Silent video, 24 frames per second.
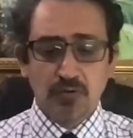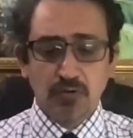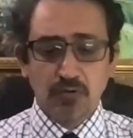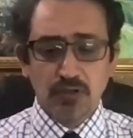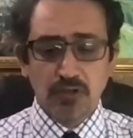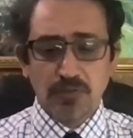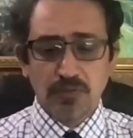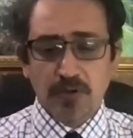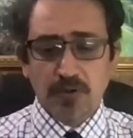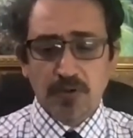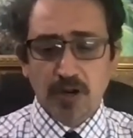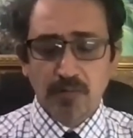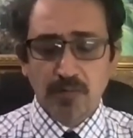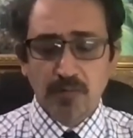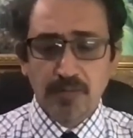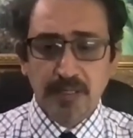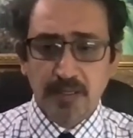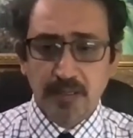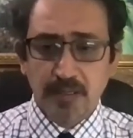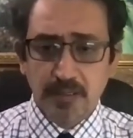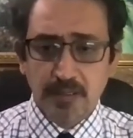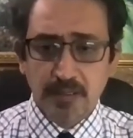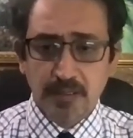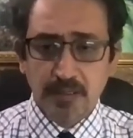who you probably
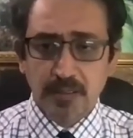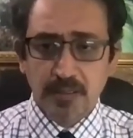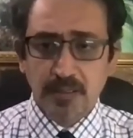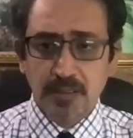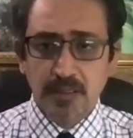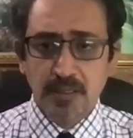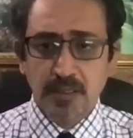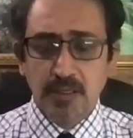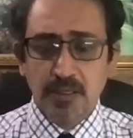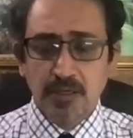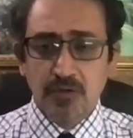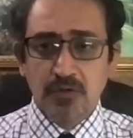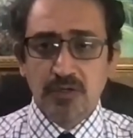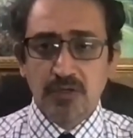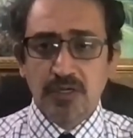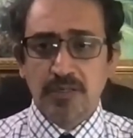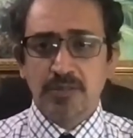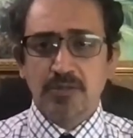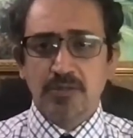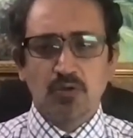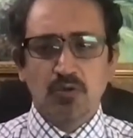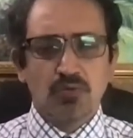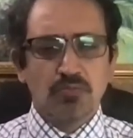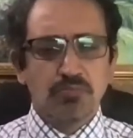heard, who
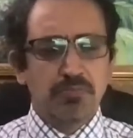does